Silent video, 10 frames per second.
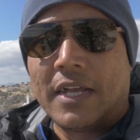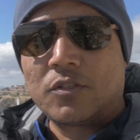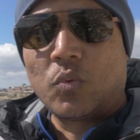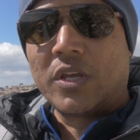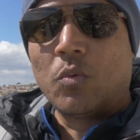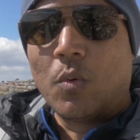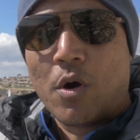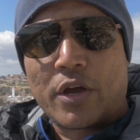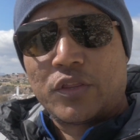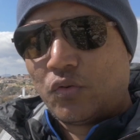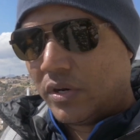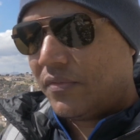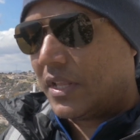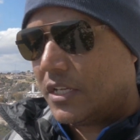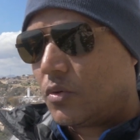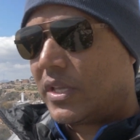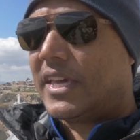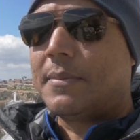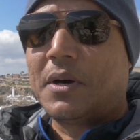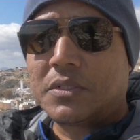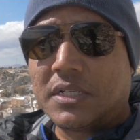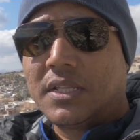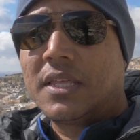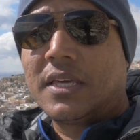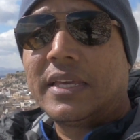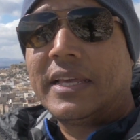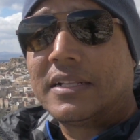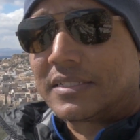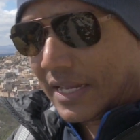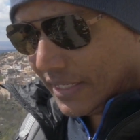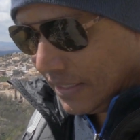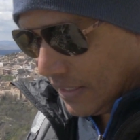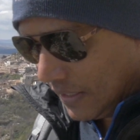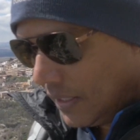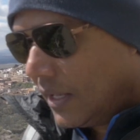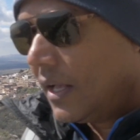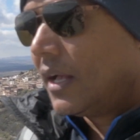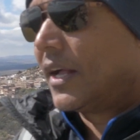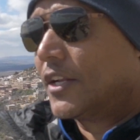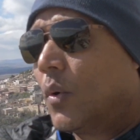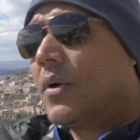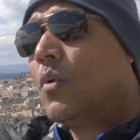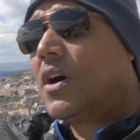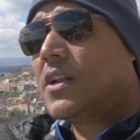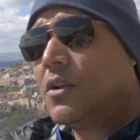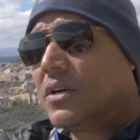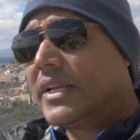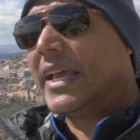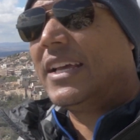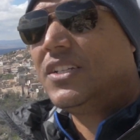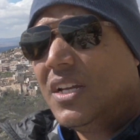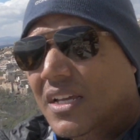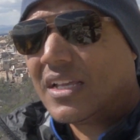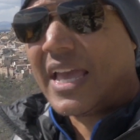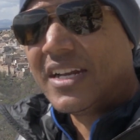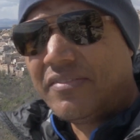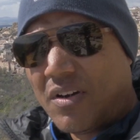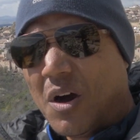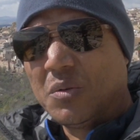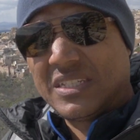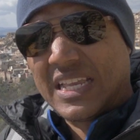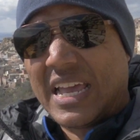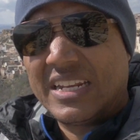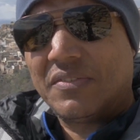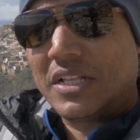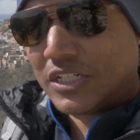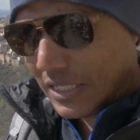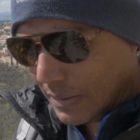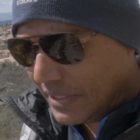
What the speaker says: As we were walking through the village, we came out on the hillside. And now we're walking along the edge, kind of outside the village a little